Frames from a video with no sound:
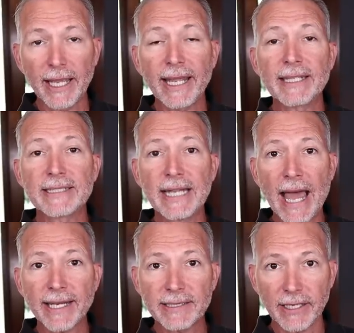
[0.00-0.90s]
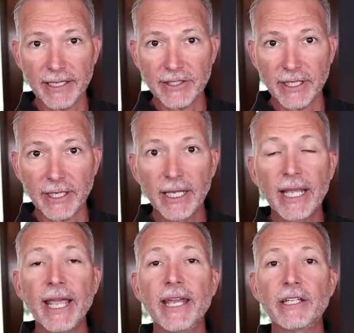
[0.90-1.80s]
and it's not enticing,
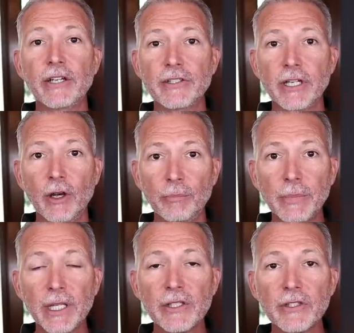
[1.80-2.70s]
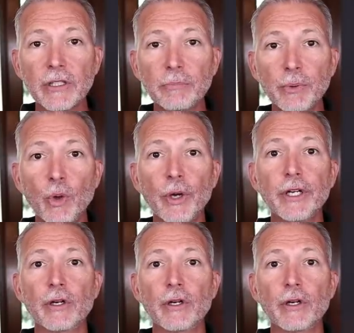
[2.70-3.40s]
and it doesn't help me as an employer